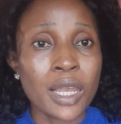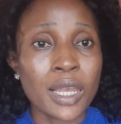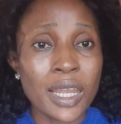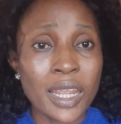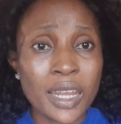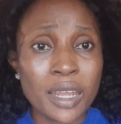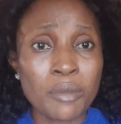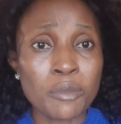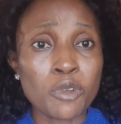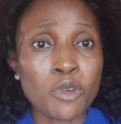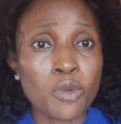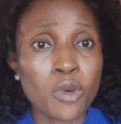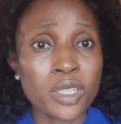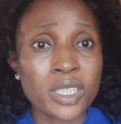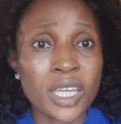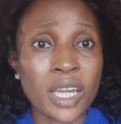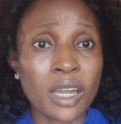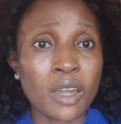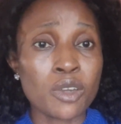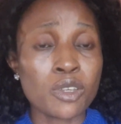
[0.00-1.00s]
Let them know
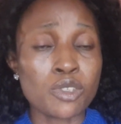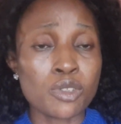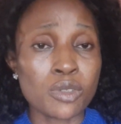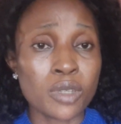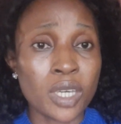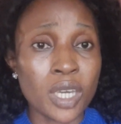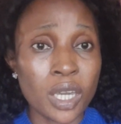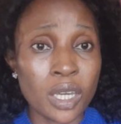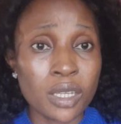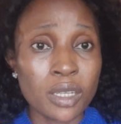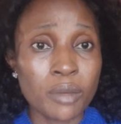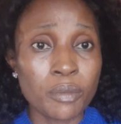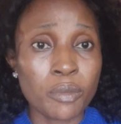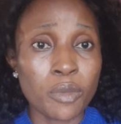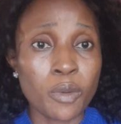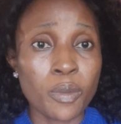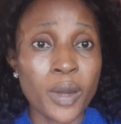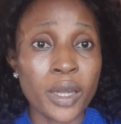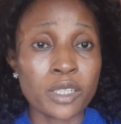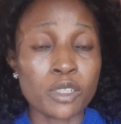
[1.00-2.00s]
what they are going to gain.
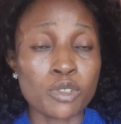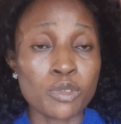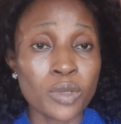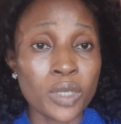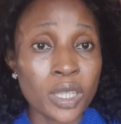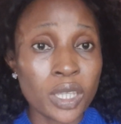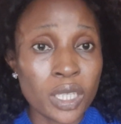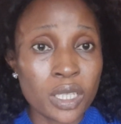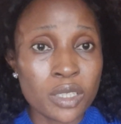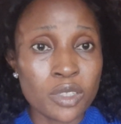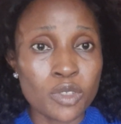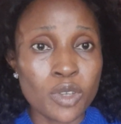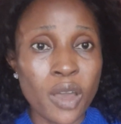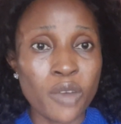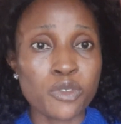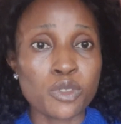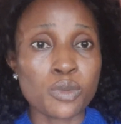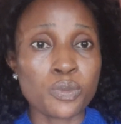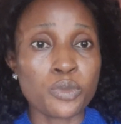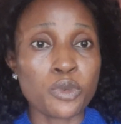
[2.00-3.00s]
But by doing this, you
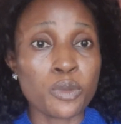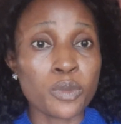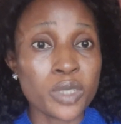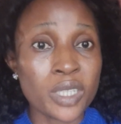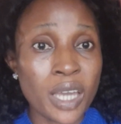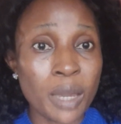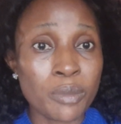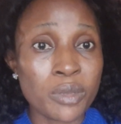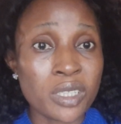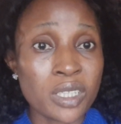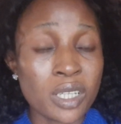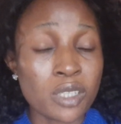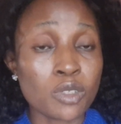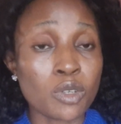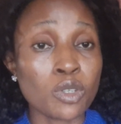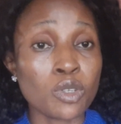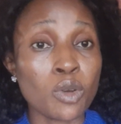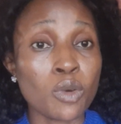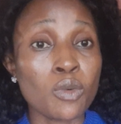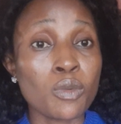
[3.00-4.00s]
have to promote their business
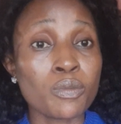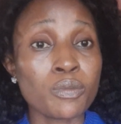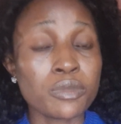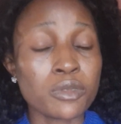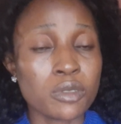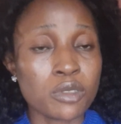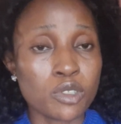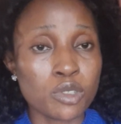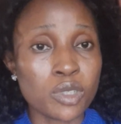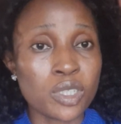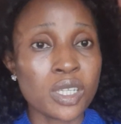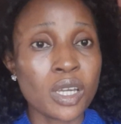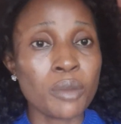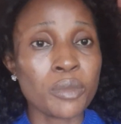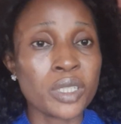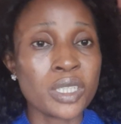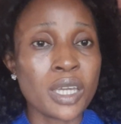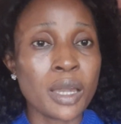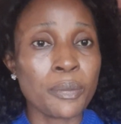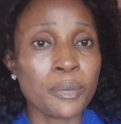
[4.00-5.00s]
on your own social
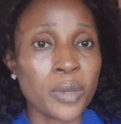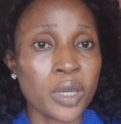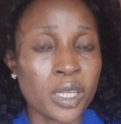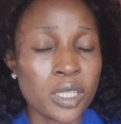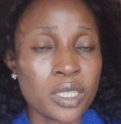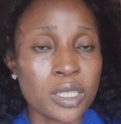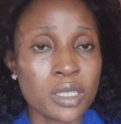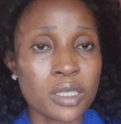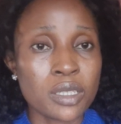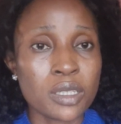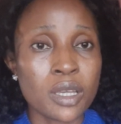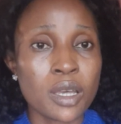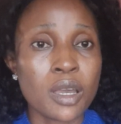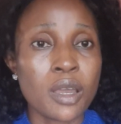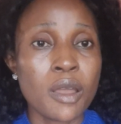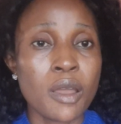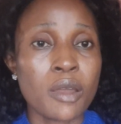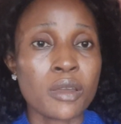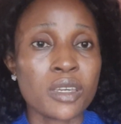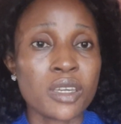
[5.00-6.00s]
media pages.
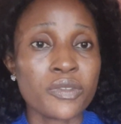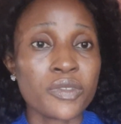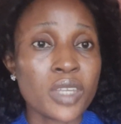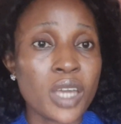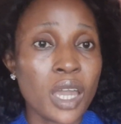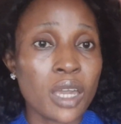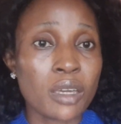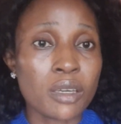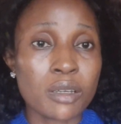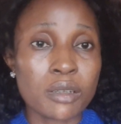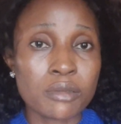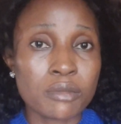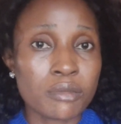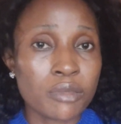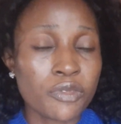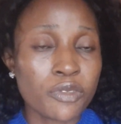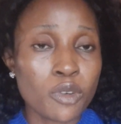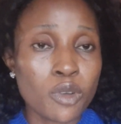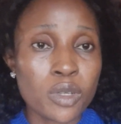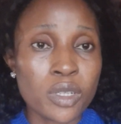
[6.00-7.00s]
If they are a
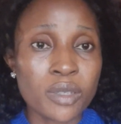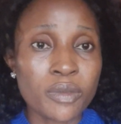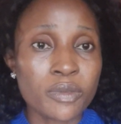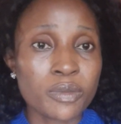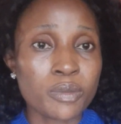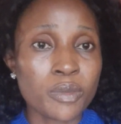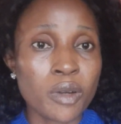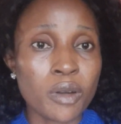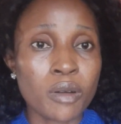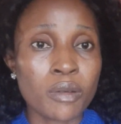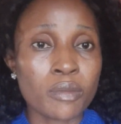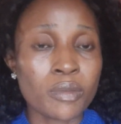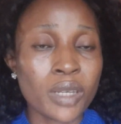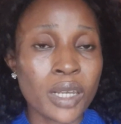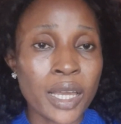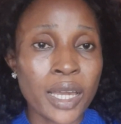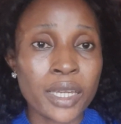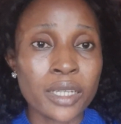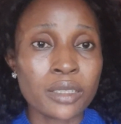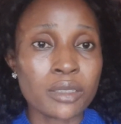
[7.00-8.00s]
clothing
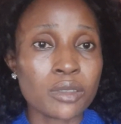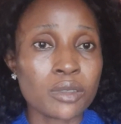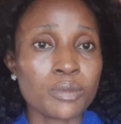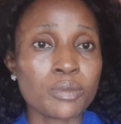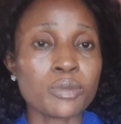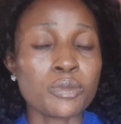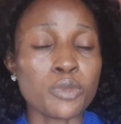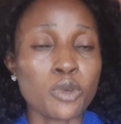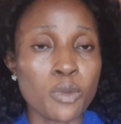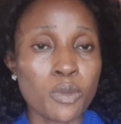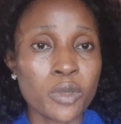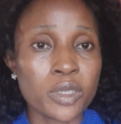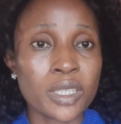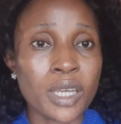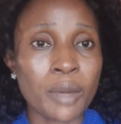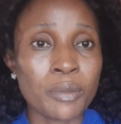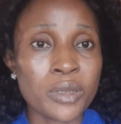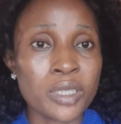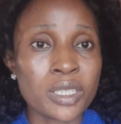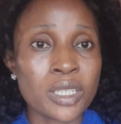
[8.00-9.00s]
line, promote
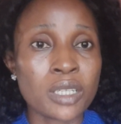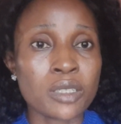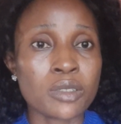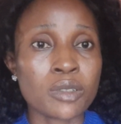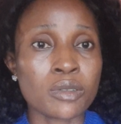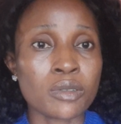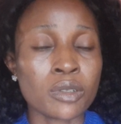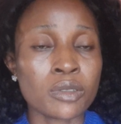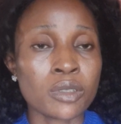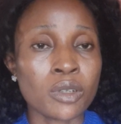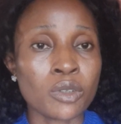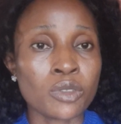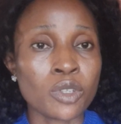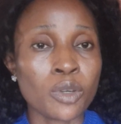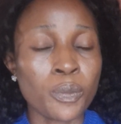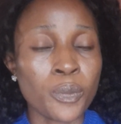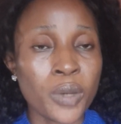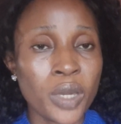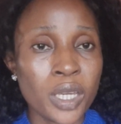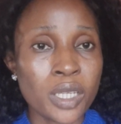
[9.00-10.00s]
their business on
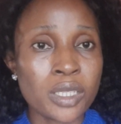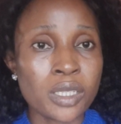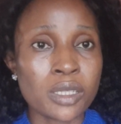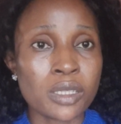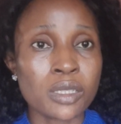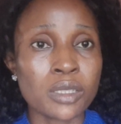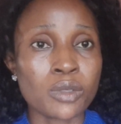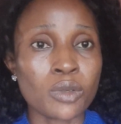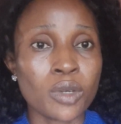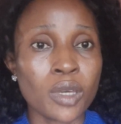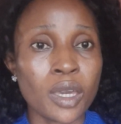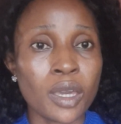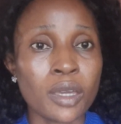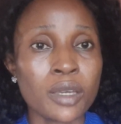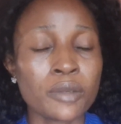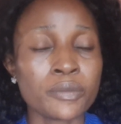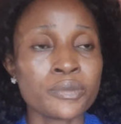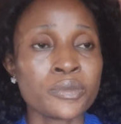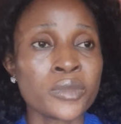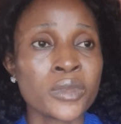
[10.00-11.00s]
your pages, okay?